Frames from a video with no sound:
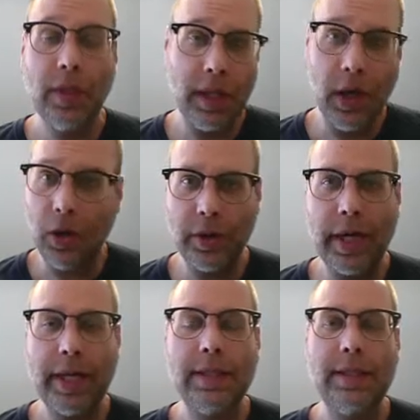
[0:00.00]
in all
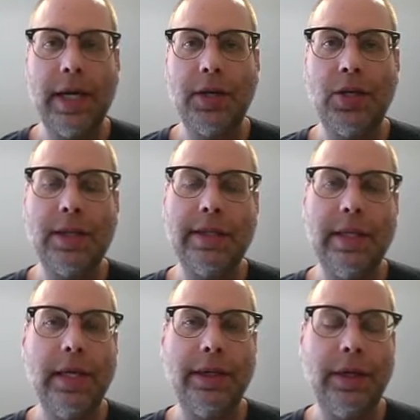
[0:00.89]
grades, not just
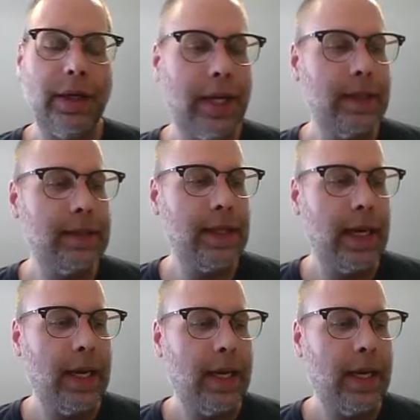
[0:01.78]
the younger grades.